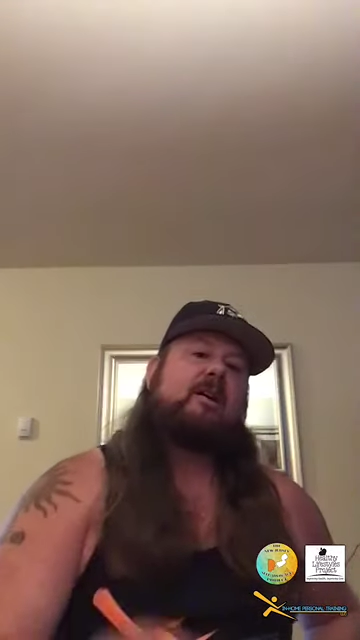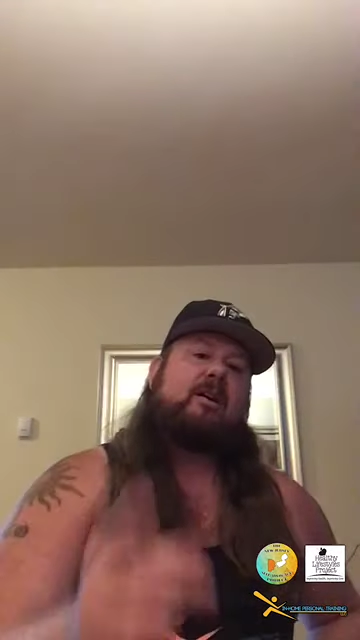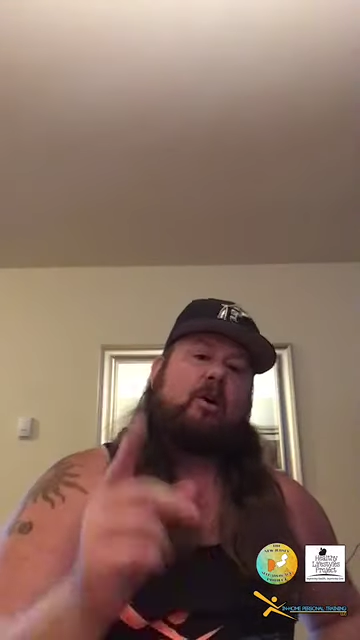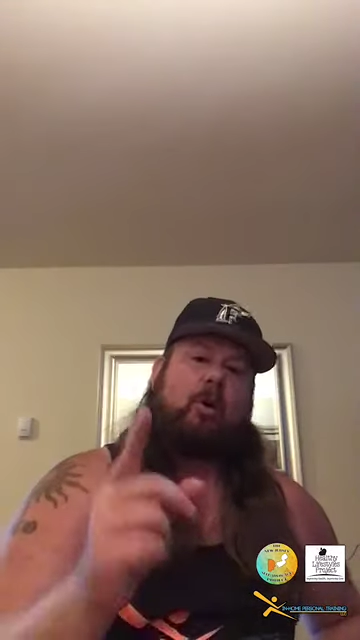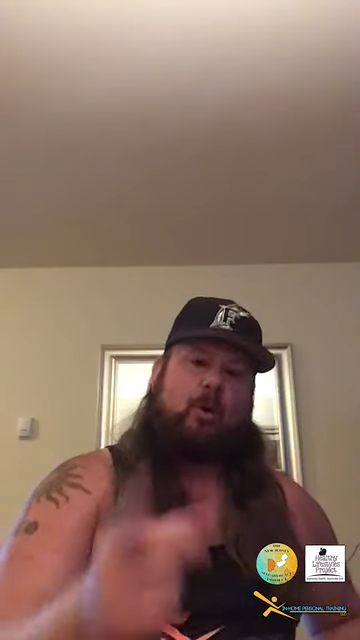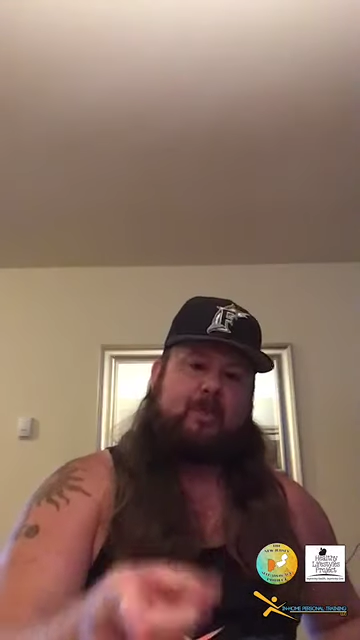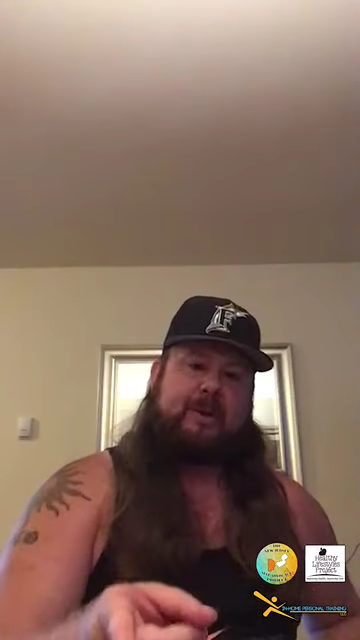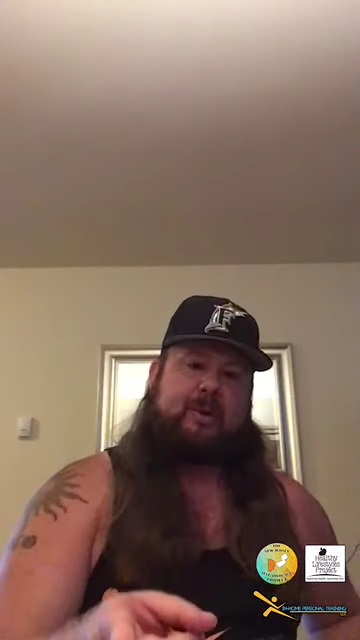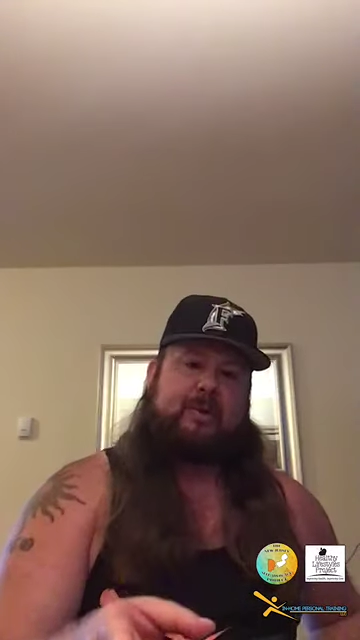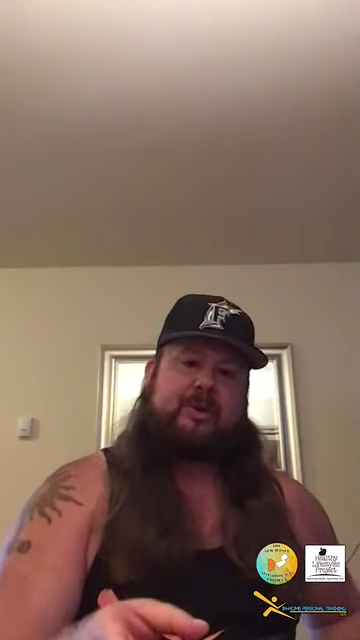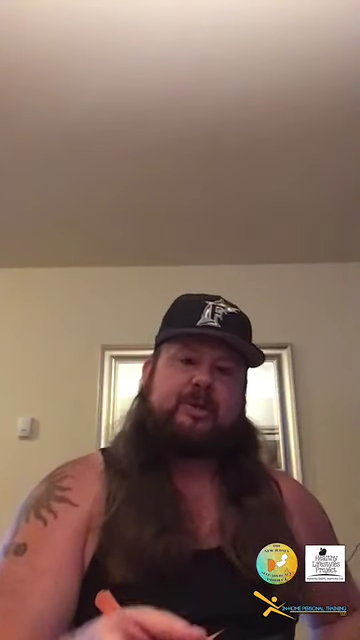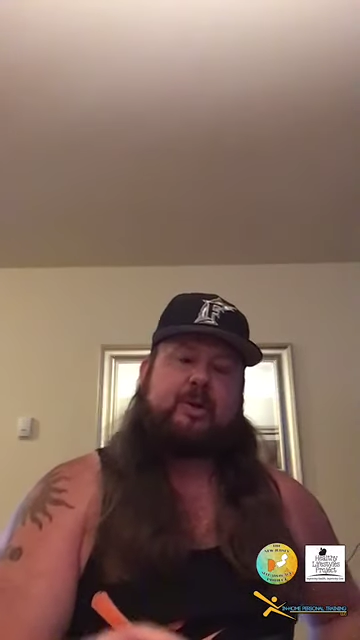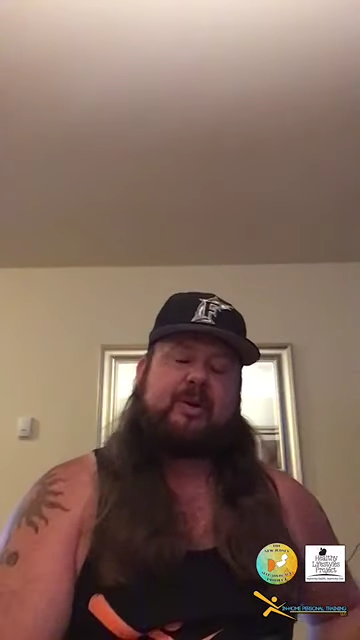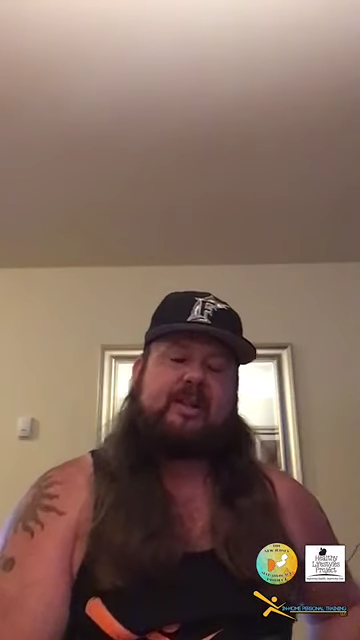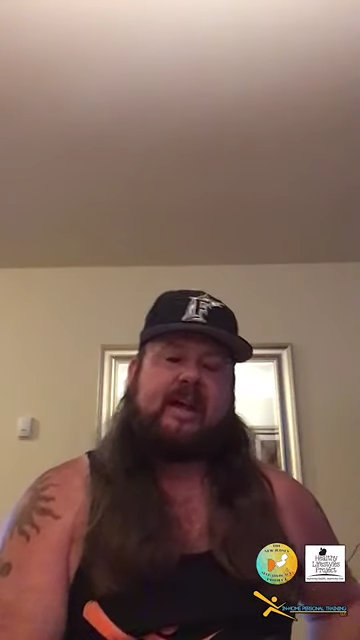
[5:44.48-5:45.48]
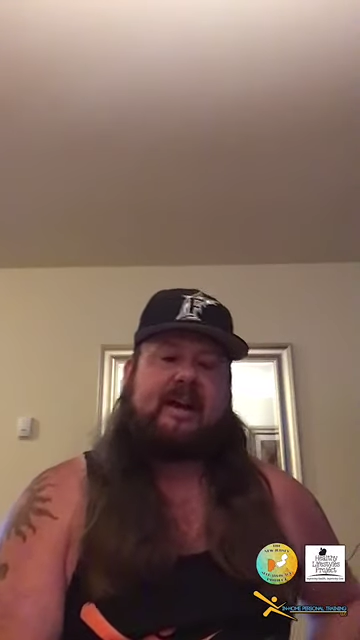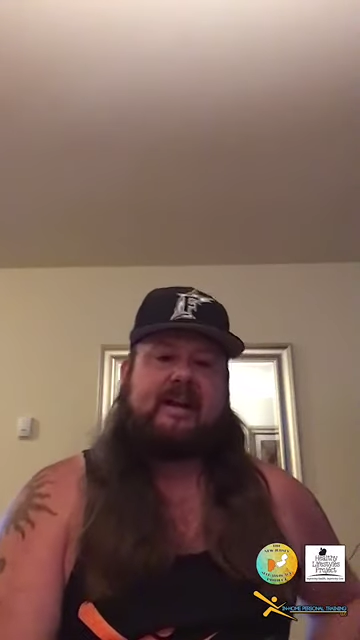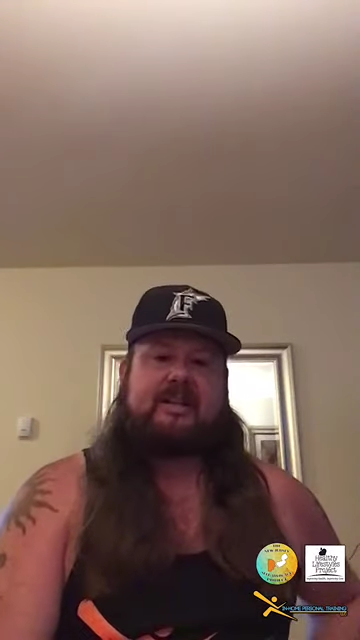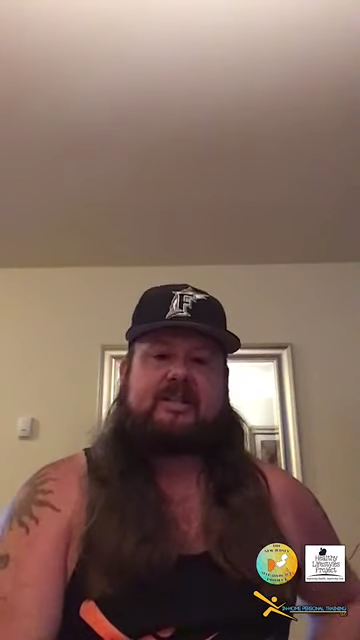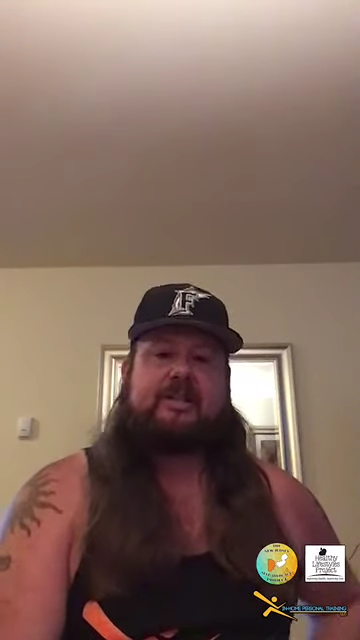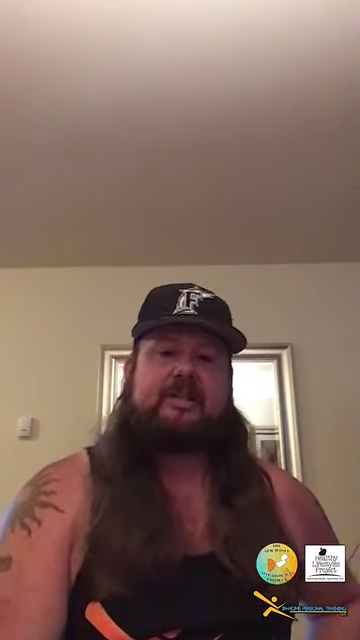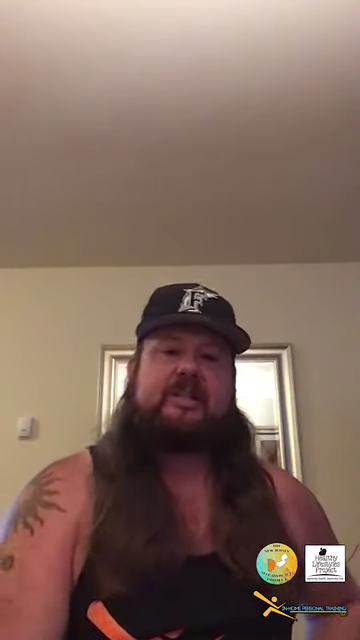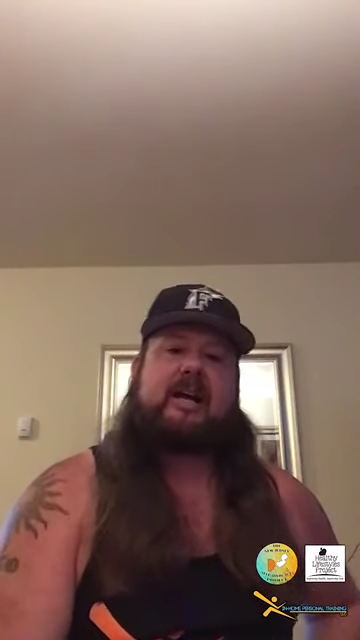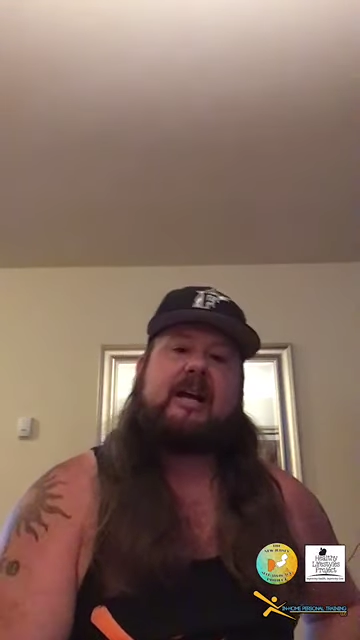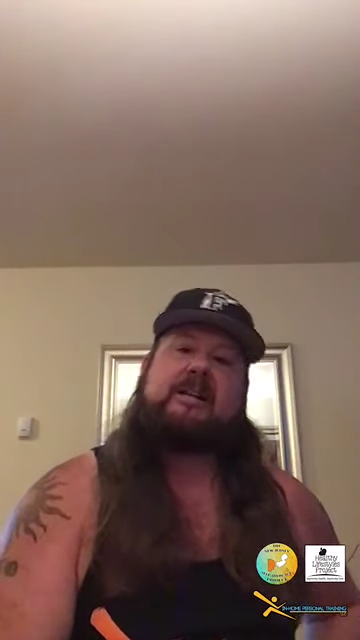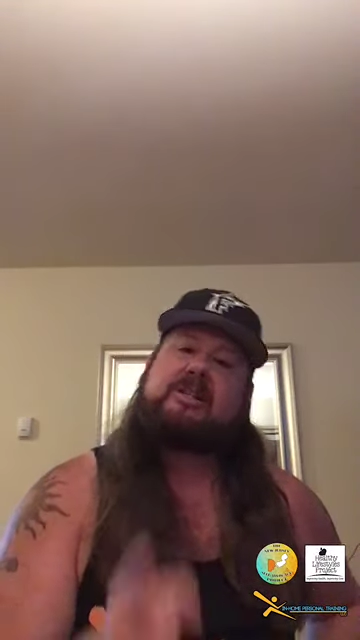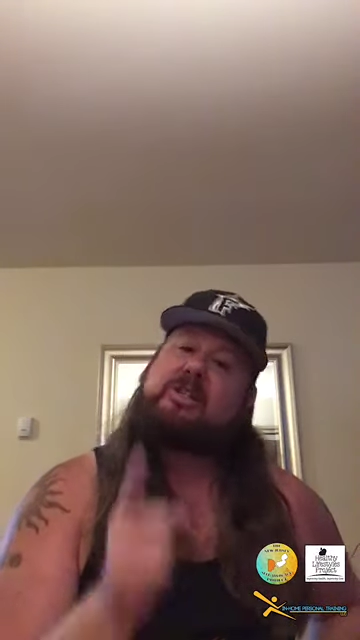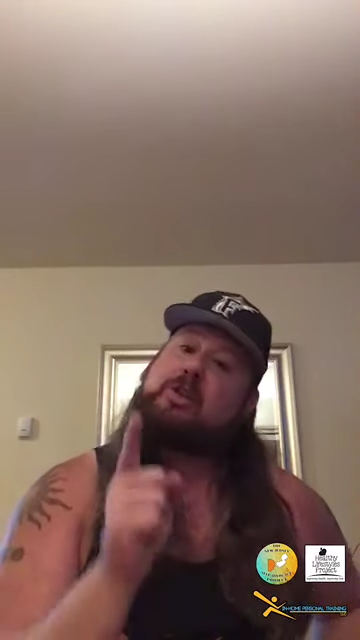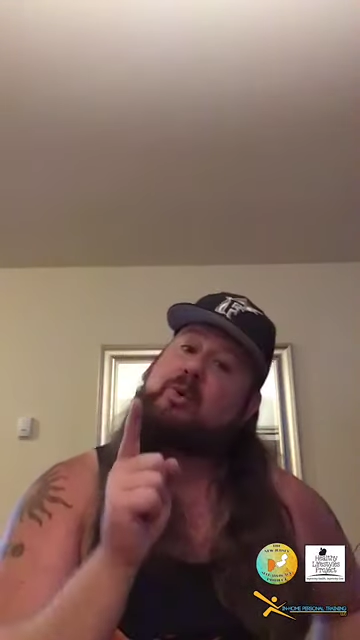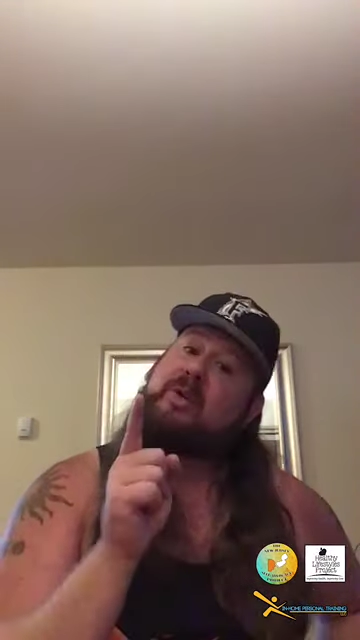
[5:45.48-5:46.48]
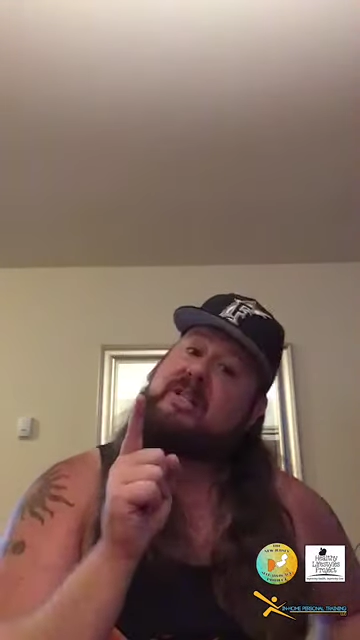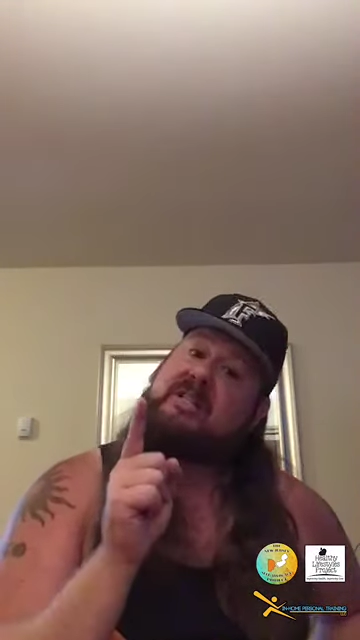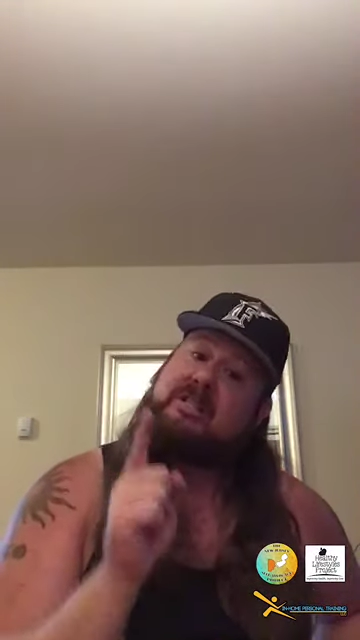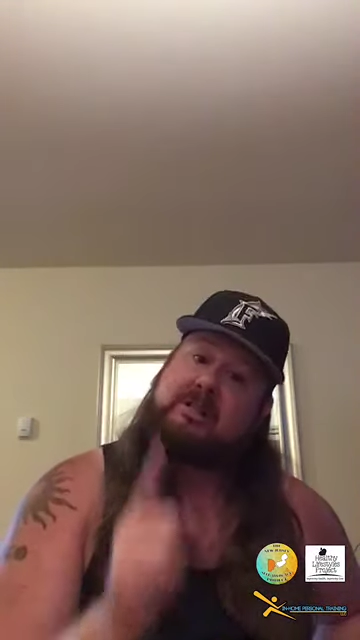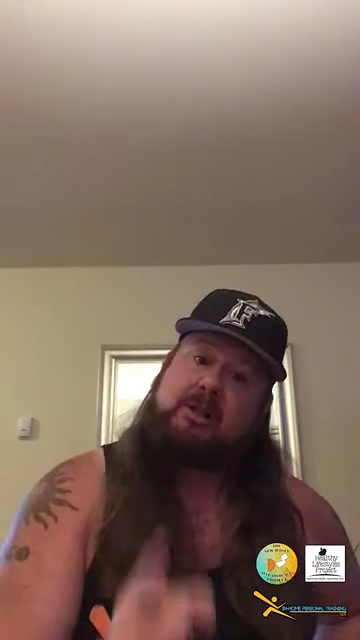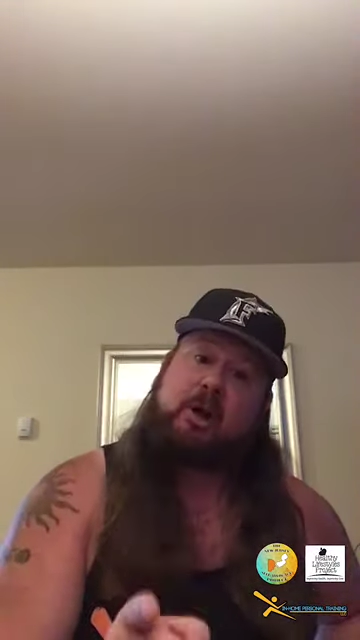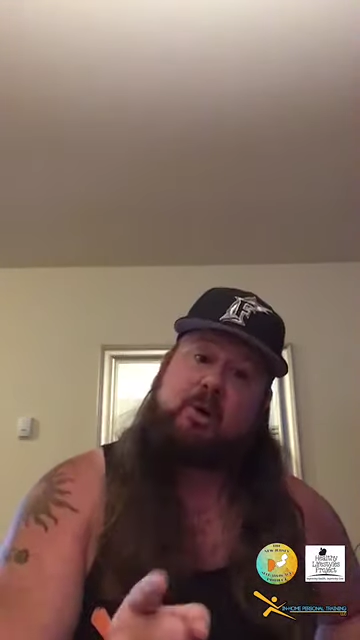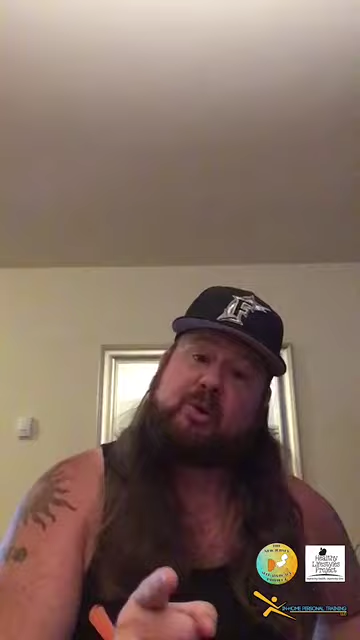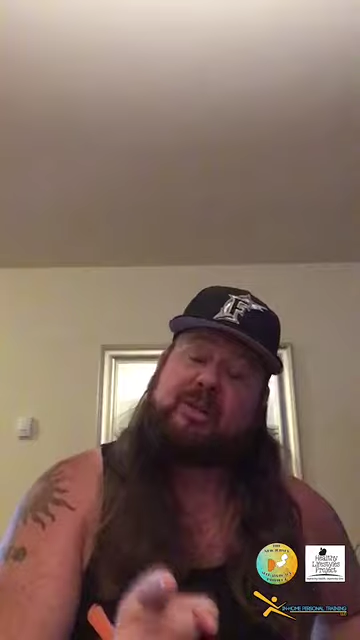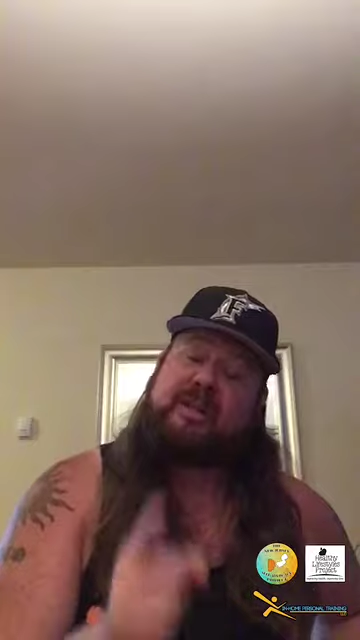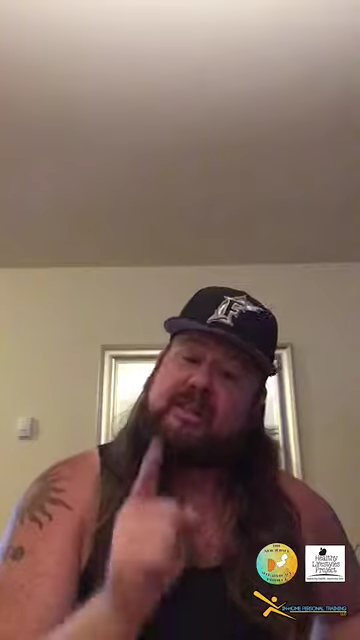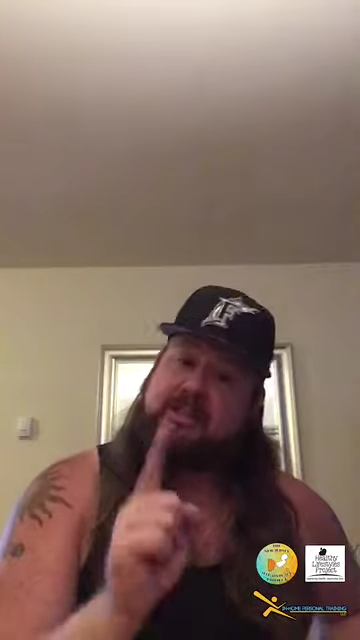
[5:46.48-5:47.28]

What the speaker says: Hope you enjoy that exercise. Do it slowly.